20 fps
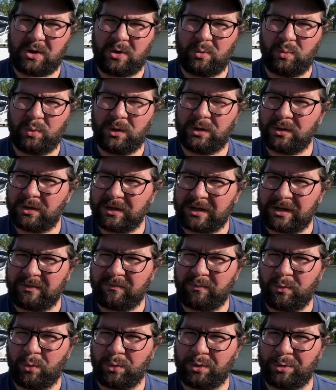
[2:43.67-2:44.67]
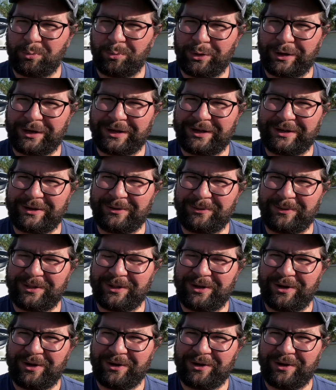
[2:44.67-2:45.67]
we're looking forward to bringing you
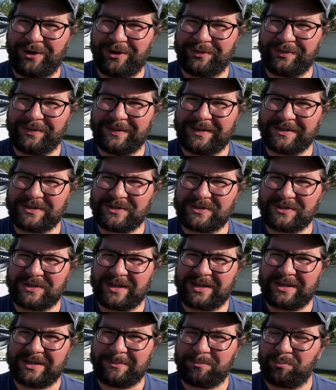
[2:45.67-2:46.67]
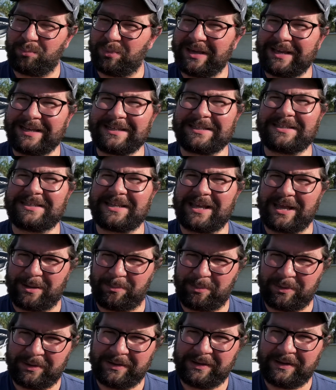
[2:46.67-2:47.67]
along on this big
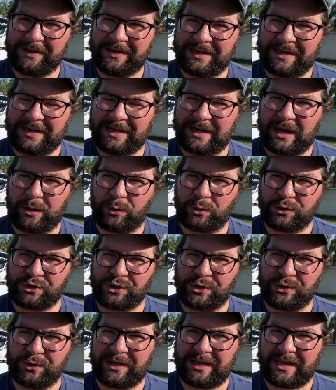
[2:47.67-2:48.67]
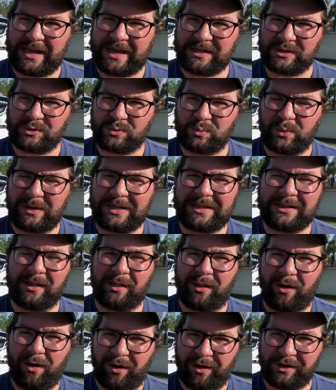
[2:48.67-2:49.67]
step in our journey as we
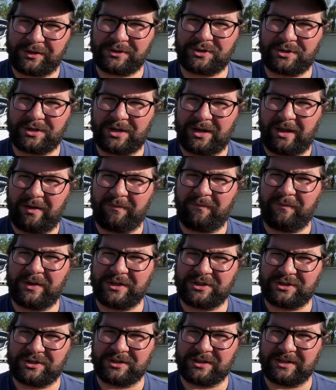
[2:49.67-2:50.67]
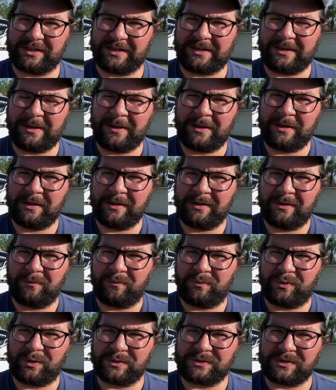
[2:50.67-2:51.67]
launch officially
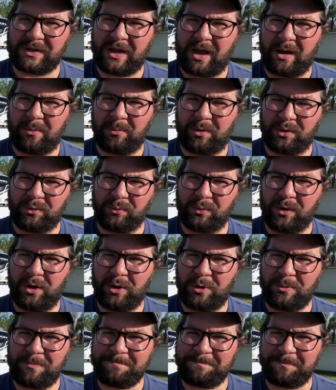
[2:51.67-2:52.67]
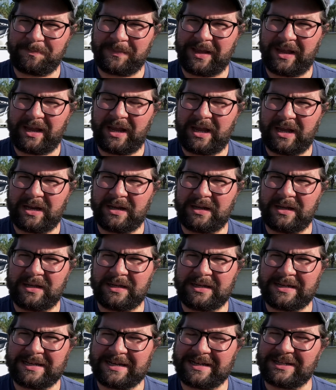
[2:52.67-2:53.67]
full-time on the road, and
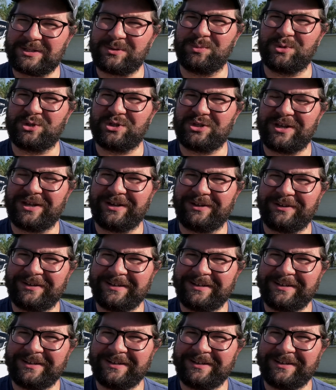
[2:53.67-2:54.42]
as Michelle